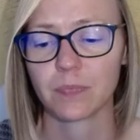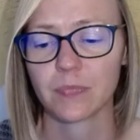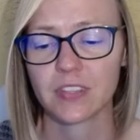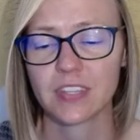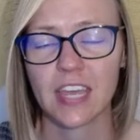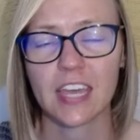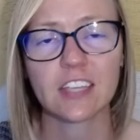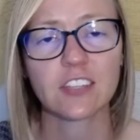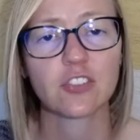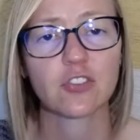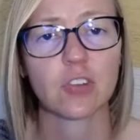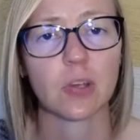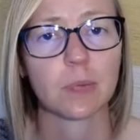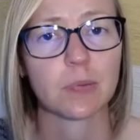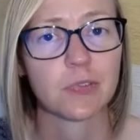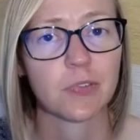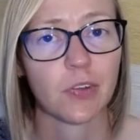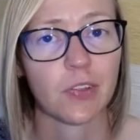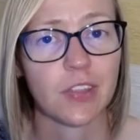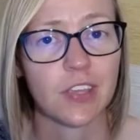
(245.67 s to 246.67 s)
test strips
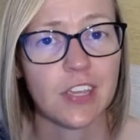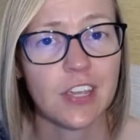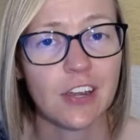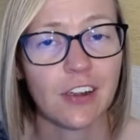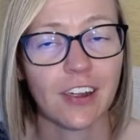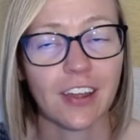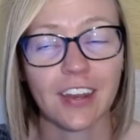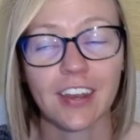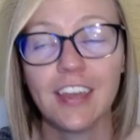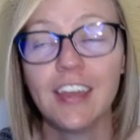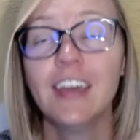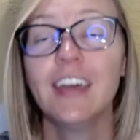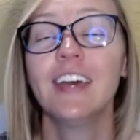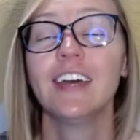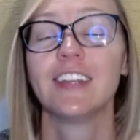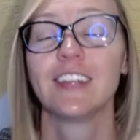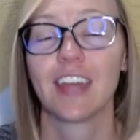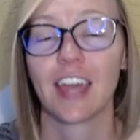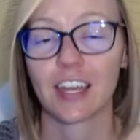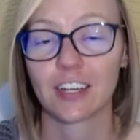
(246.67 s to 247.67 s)
for the urine
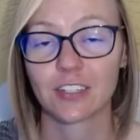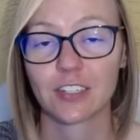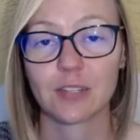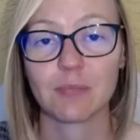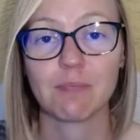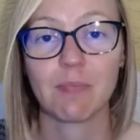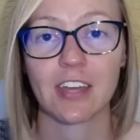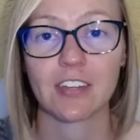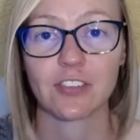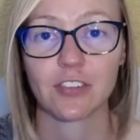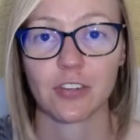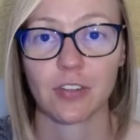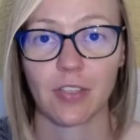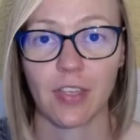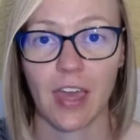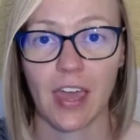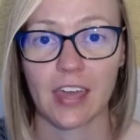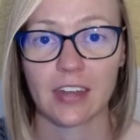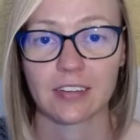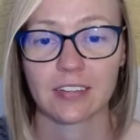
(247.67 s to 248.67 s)
to actually measure
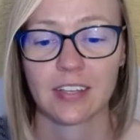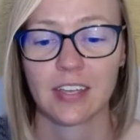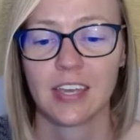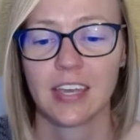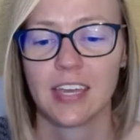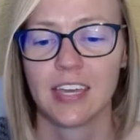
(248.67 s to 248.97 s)
that.